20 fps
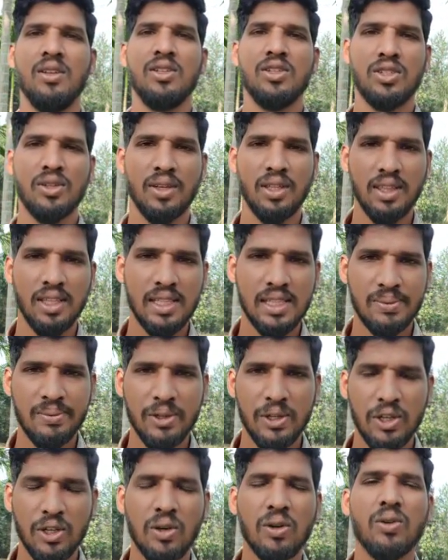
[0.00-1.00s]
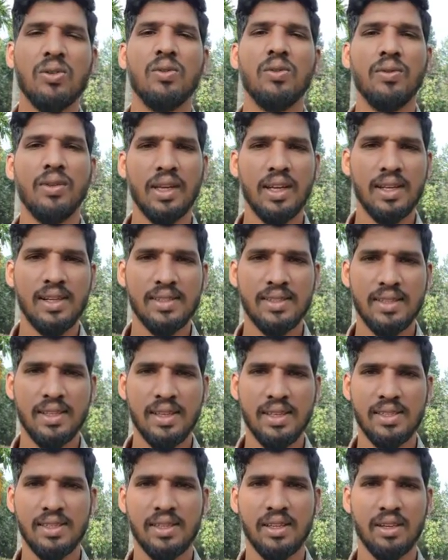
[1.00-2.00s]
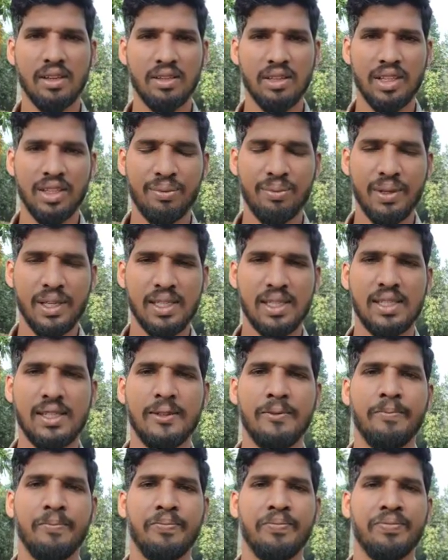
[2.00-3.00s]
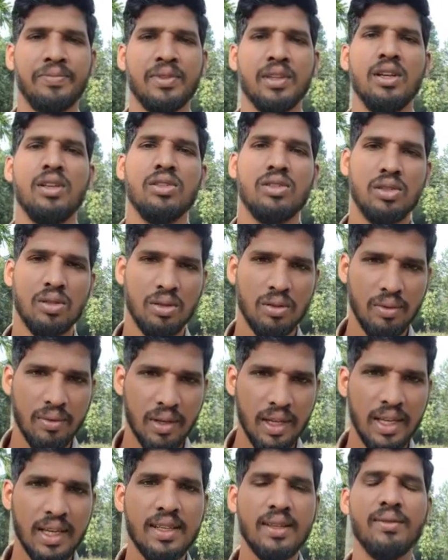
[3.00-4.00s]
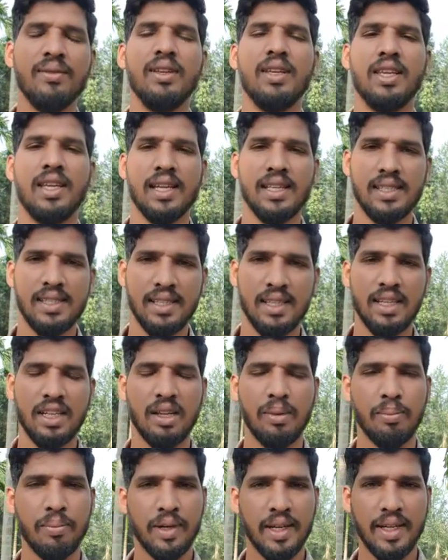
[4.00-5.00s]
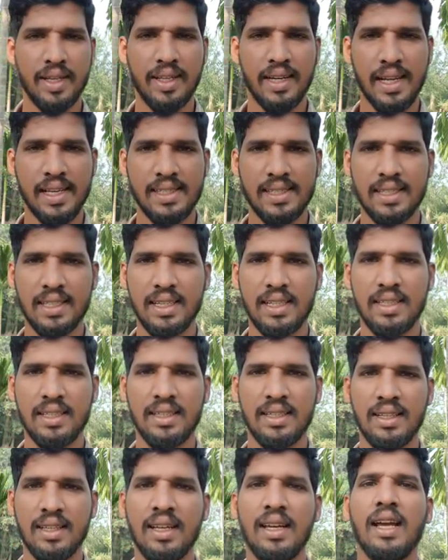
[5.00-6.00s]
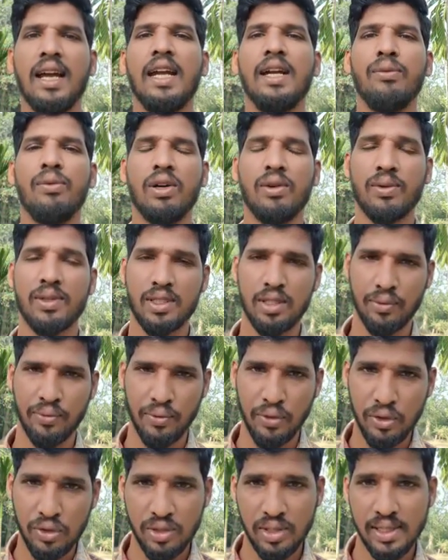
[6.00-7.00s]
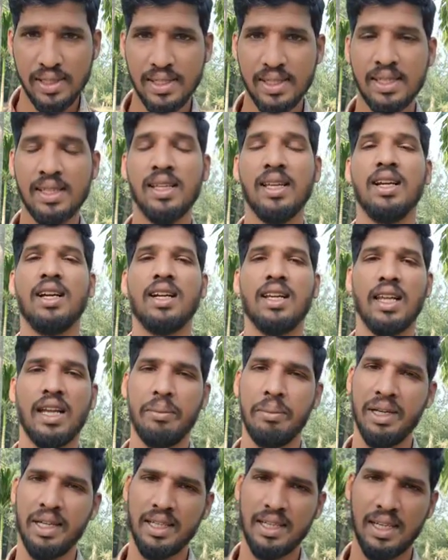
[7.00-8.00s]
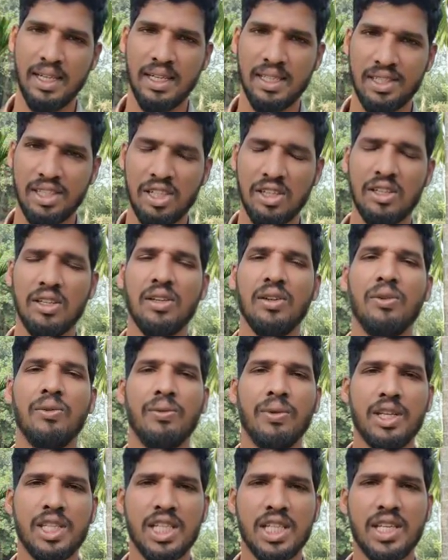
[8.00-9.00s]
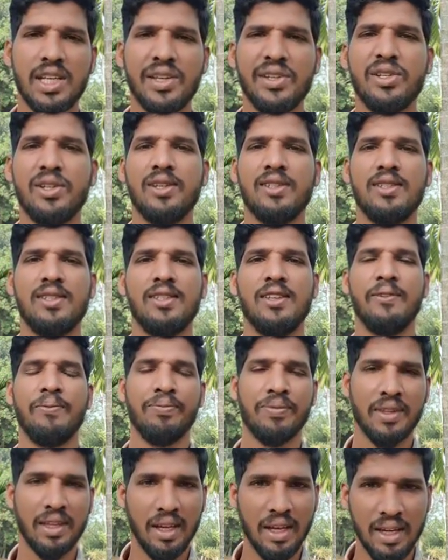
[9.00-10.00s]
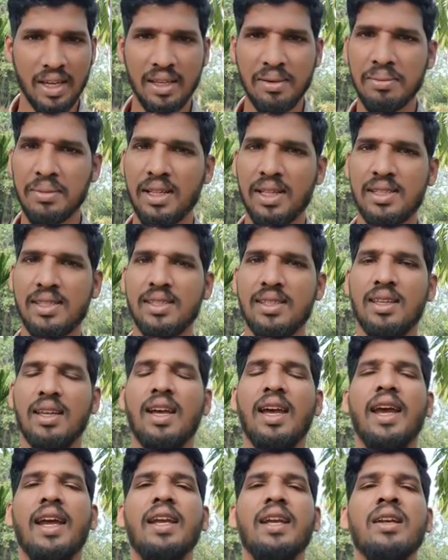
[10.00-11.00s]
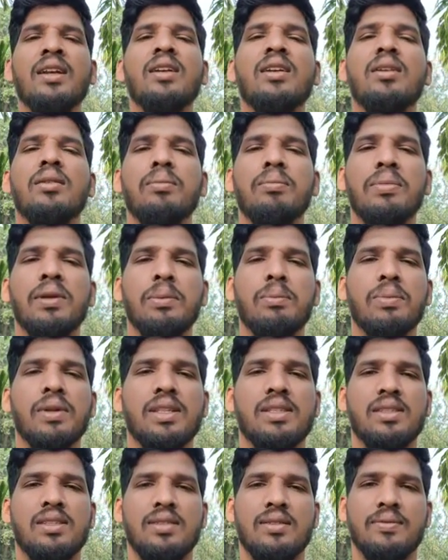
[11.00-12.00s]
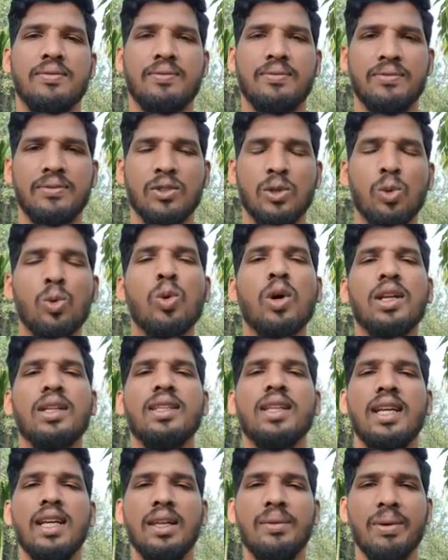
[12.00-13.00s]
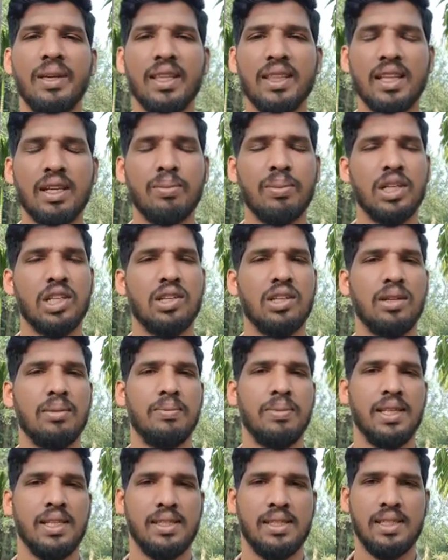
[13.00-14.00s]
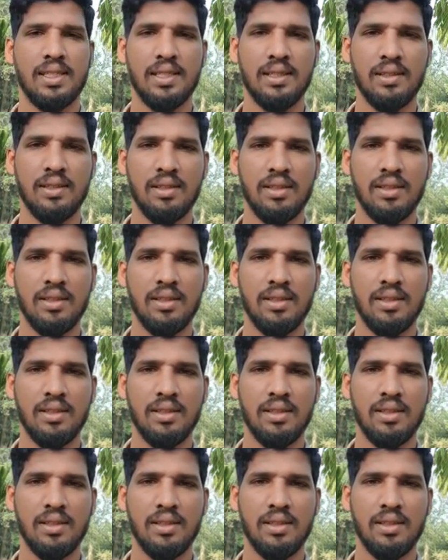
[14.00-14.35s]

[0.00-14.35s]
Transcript: So in this video we are discussing on that based. So where we can see the temperate grassland and what was the features, climate condition, vegetations, animals and peoples who are they living in that particular place.